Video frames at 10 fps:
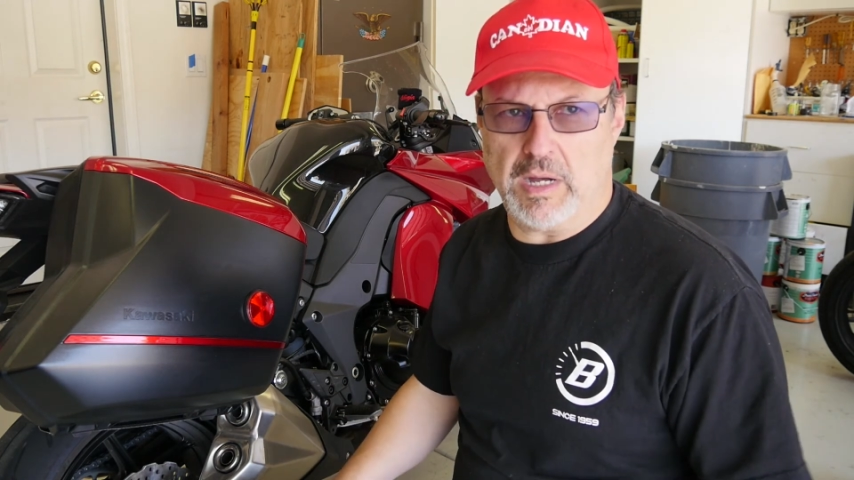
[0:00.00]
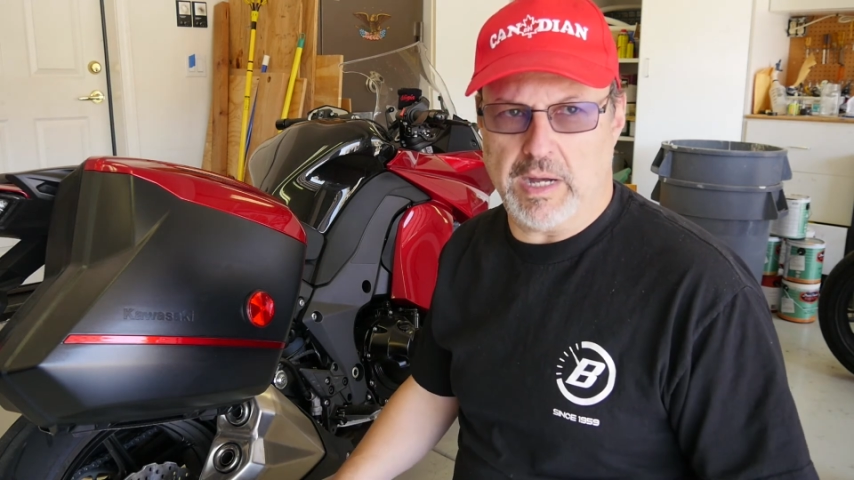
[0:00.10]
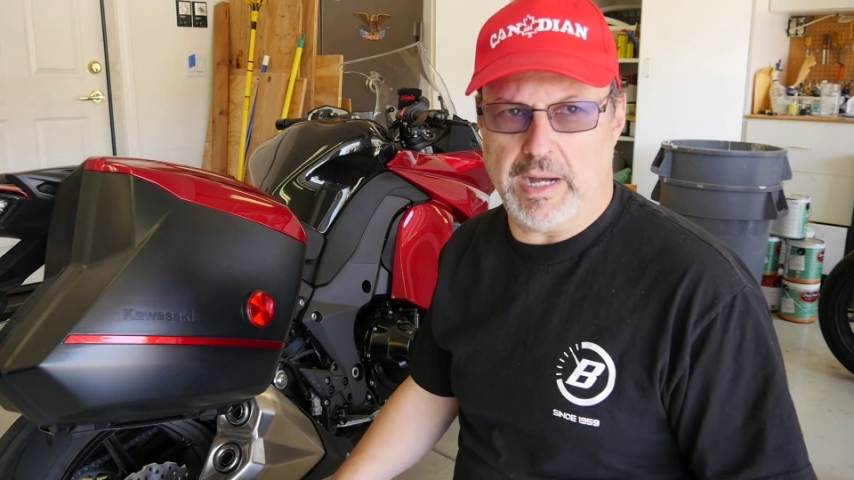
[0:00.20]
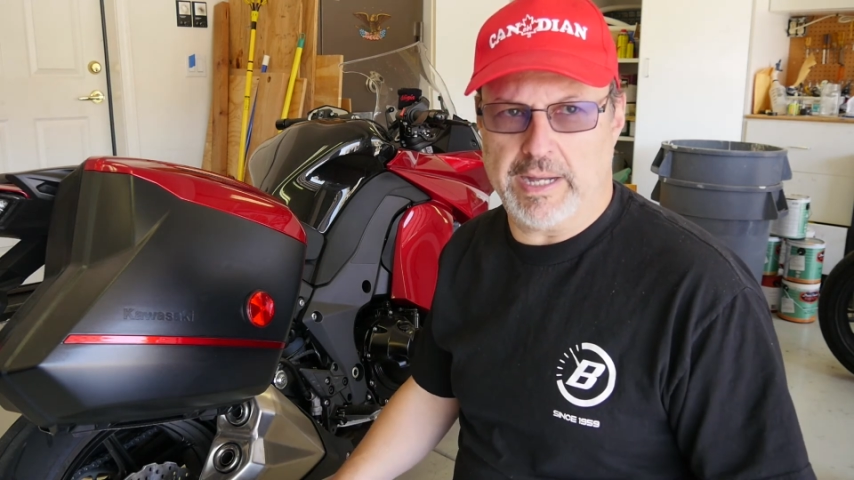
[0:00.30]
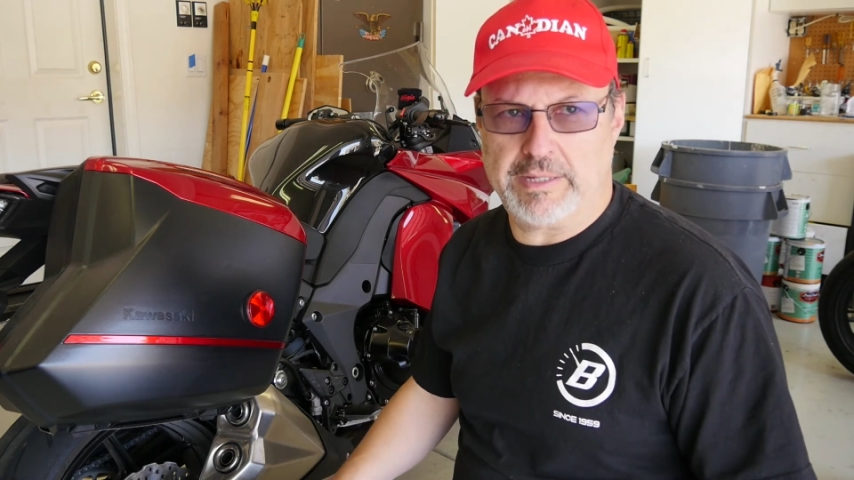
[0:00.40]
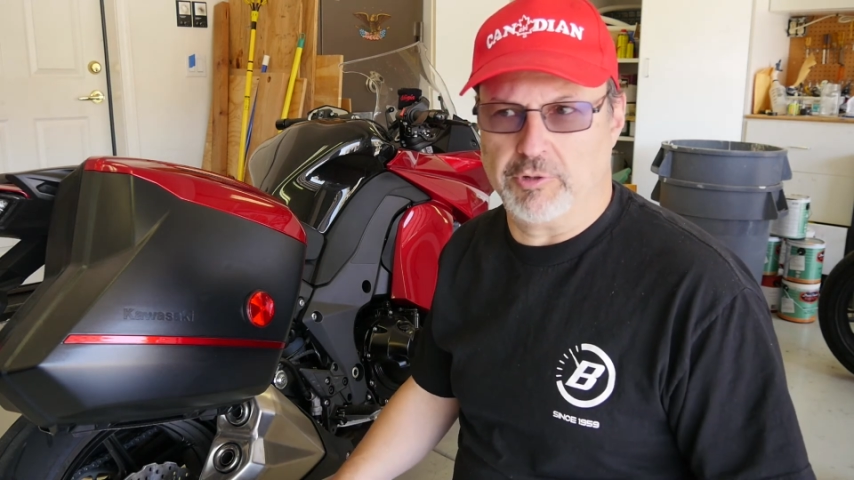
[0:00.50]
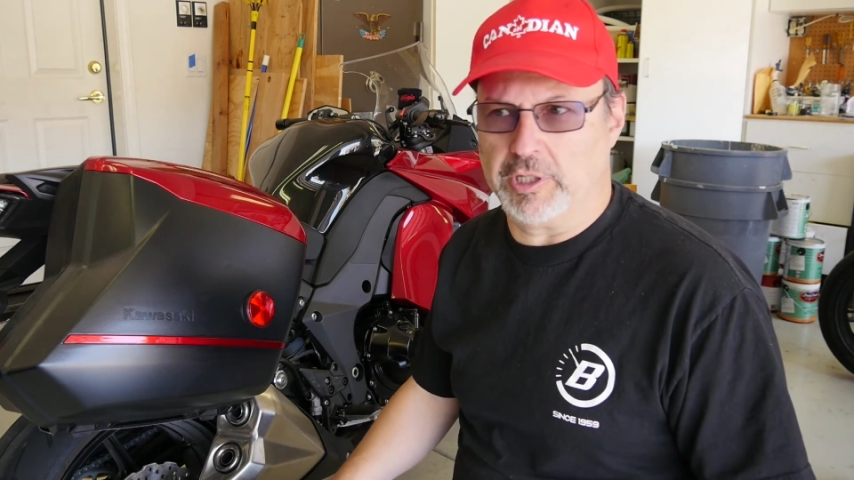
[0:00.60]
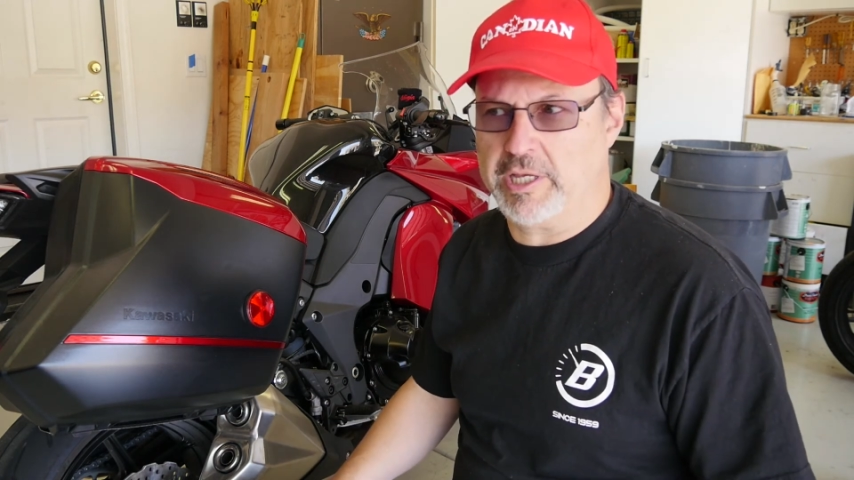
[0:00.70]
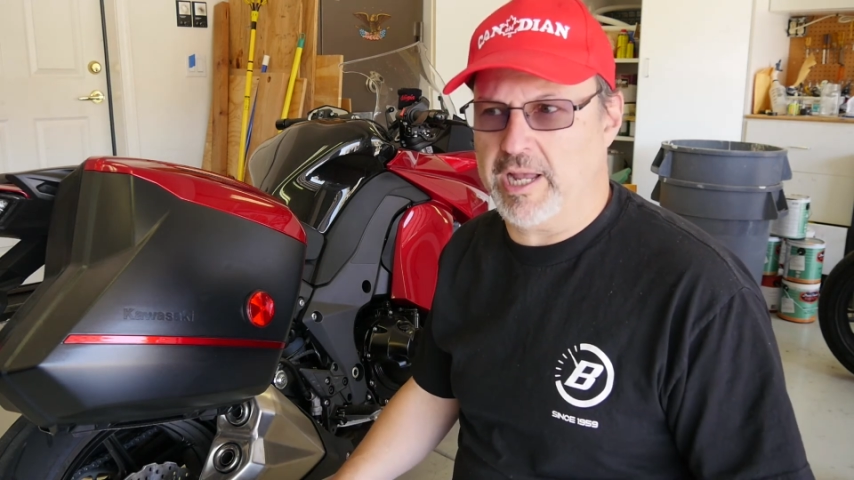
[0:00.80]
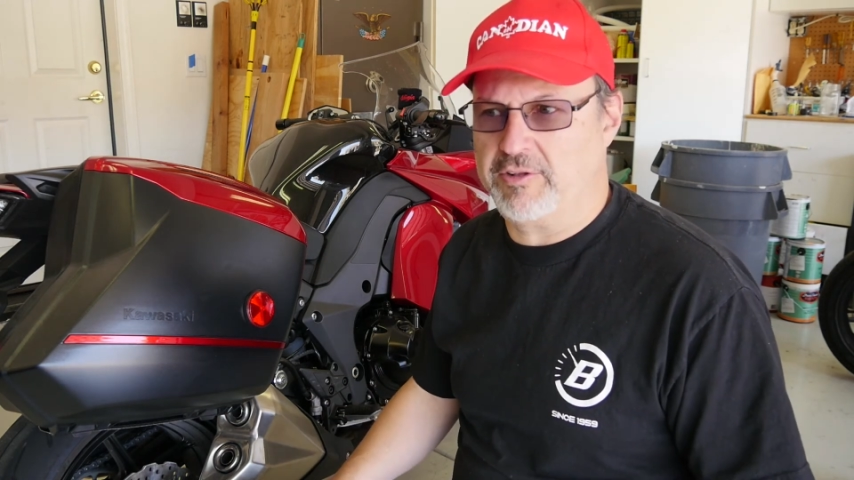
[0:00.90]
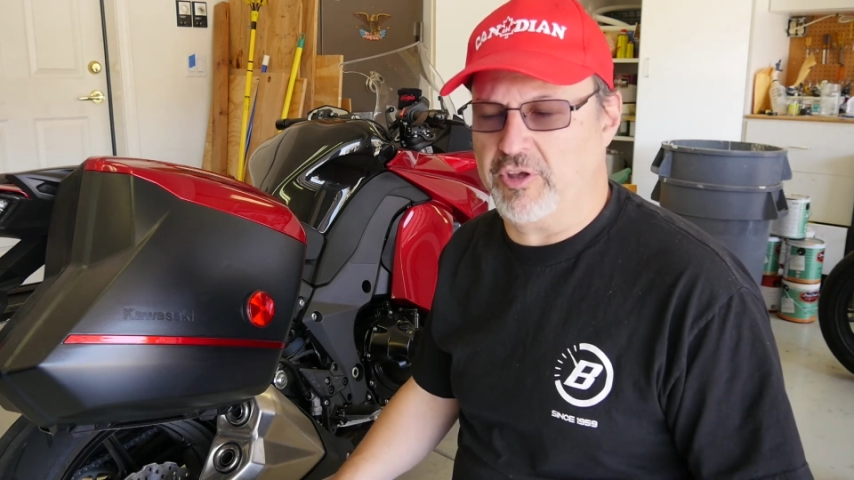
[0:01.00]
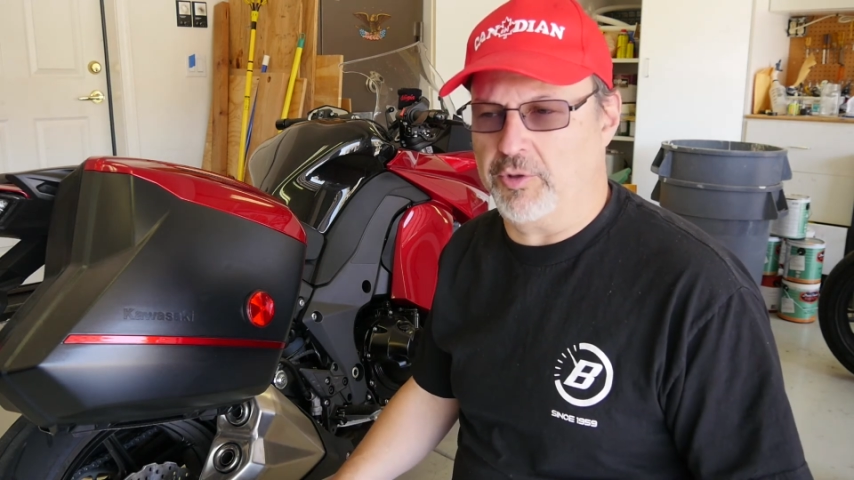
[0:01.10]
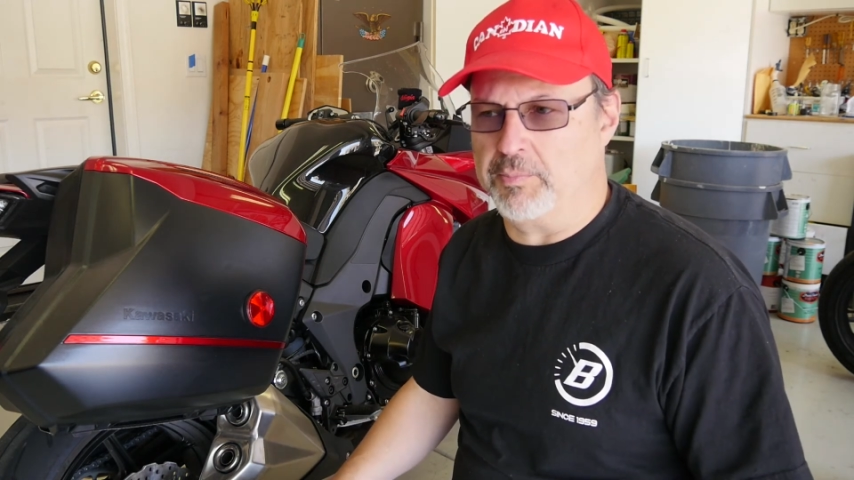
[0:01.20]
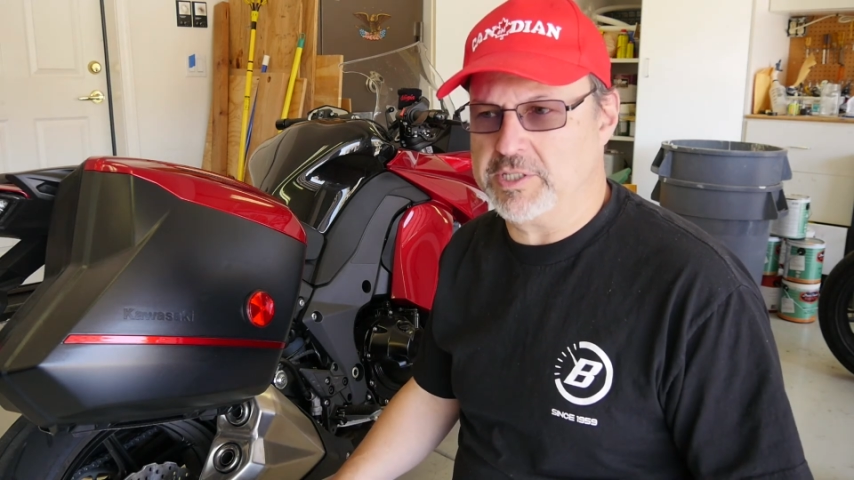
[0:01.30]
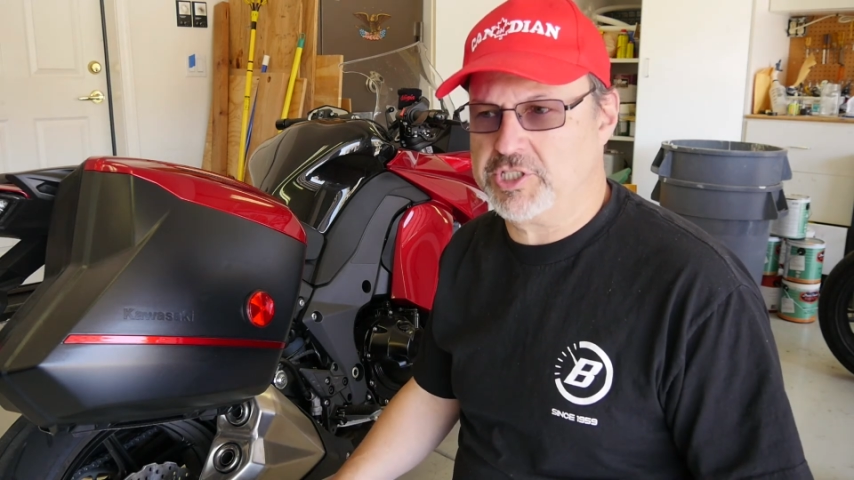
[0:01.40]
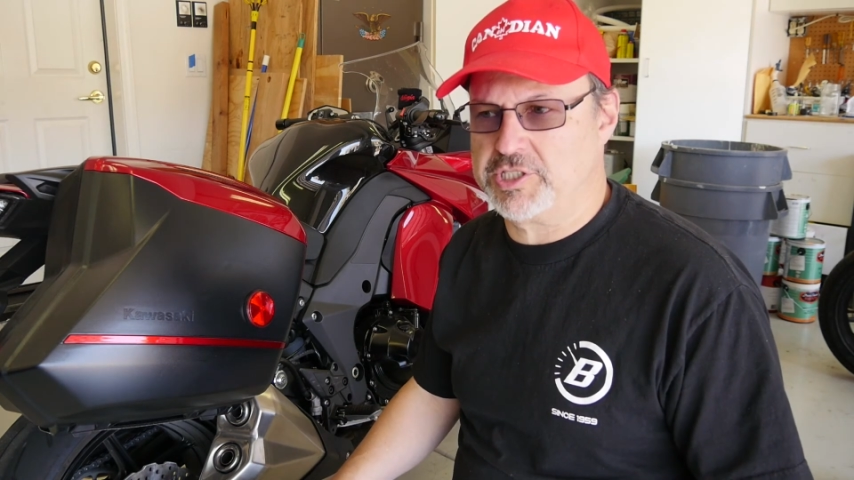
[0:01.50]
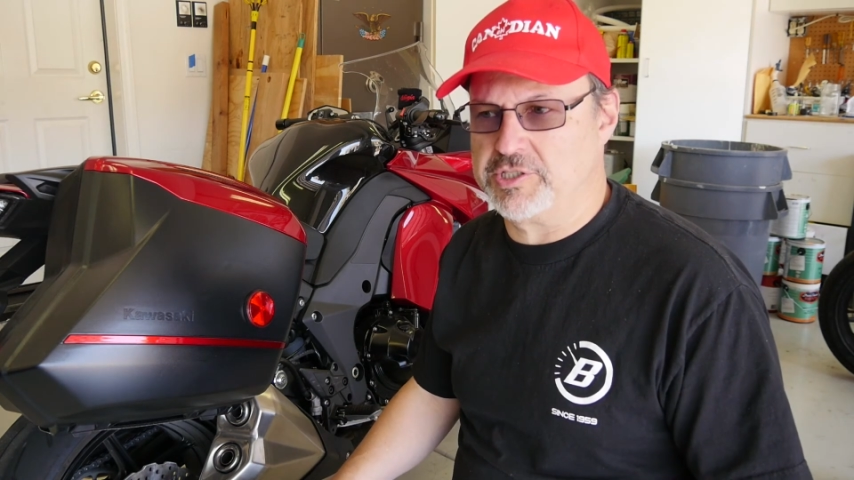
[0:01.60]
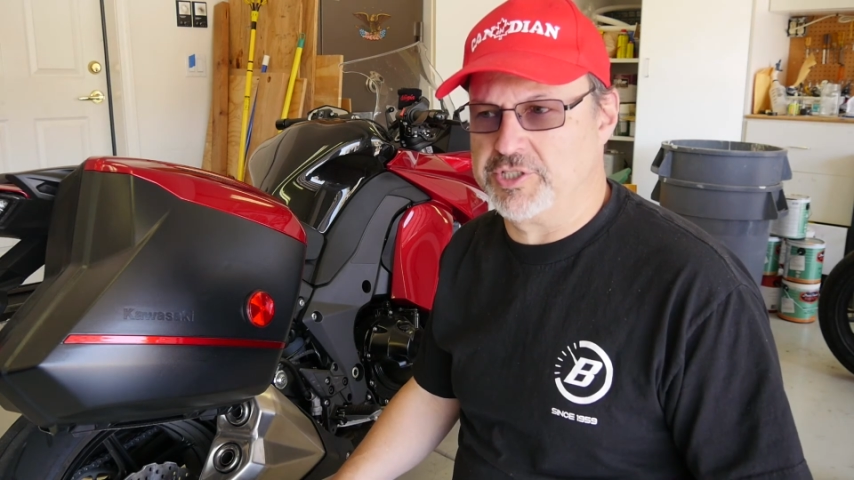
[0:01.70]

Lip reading: I really can't tell much